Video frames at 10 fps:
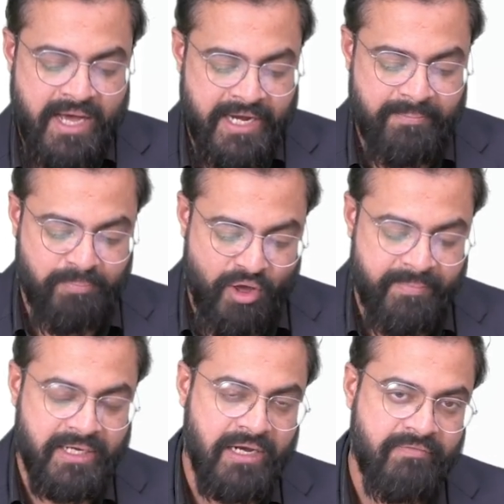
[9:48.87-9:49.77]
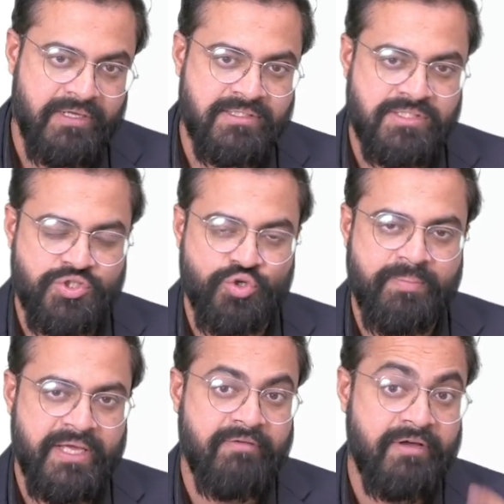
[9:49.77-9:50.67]
unemployment allowance should
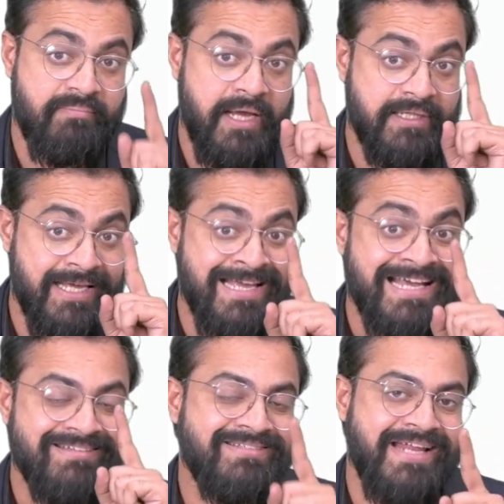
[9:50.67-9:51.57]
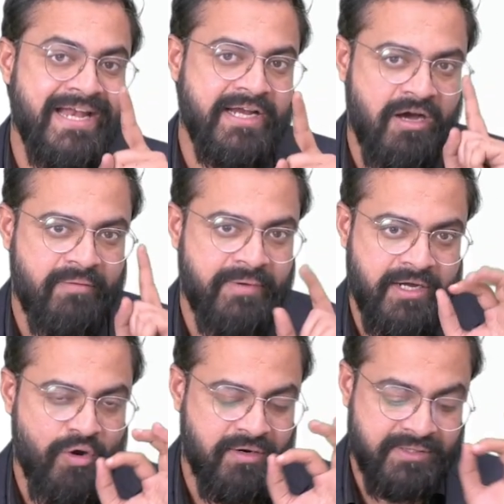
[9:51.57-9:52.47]
be given by the state government,
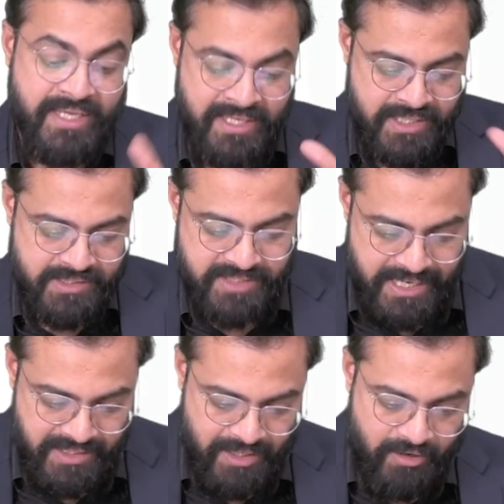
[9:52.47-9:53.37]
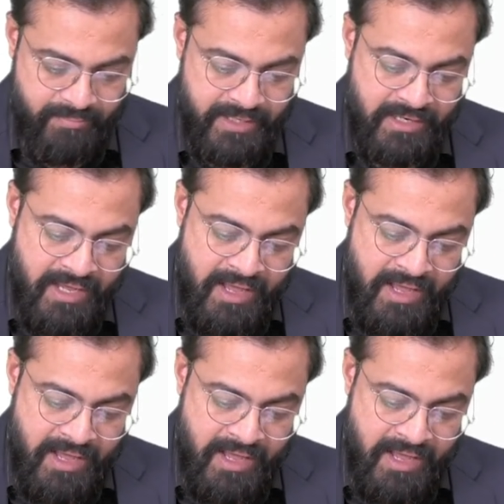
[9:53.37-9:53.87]
not the central government.